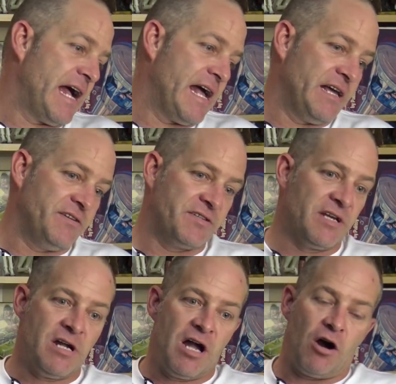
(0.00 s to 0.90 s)
and
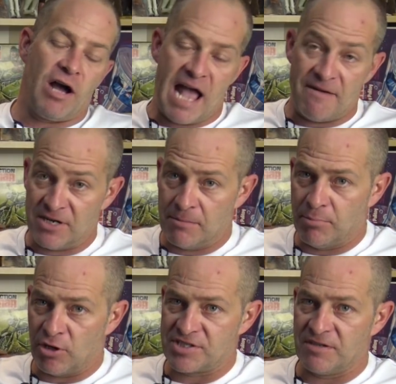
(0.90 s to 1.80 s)
I have an
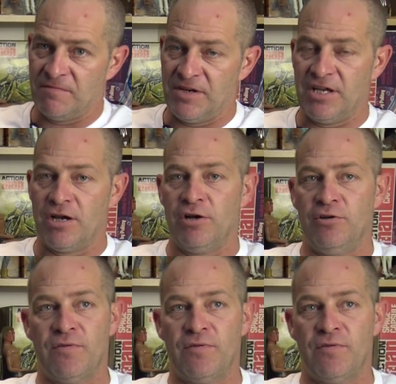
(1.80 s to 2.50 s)
unboxing video